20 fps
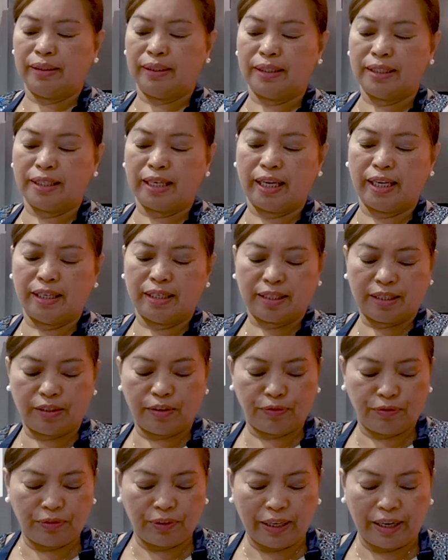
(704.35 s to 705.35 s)
the taste,
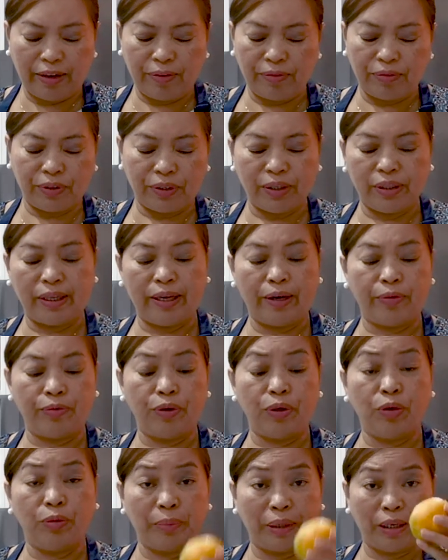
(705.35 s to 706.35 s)
the flavor, the
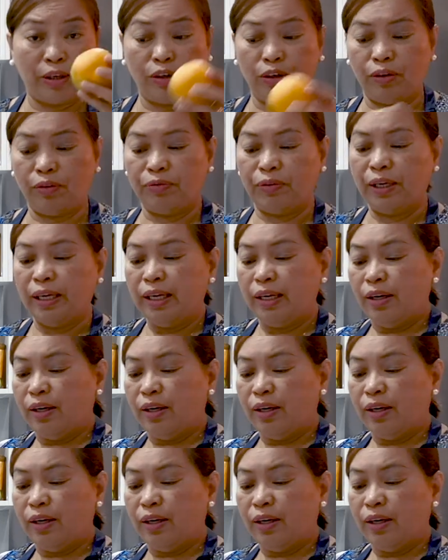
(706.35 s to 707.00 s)
aroma of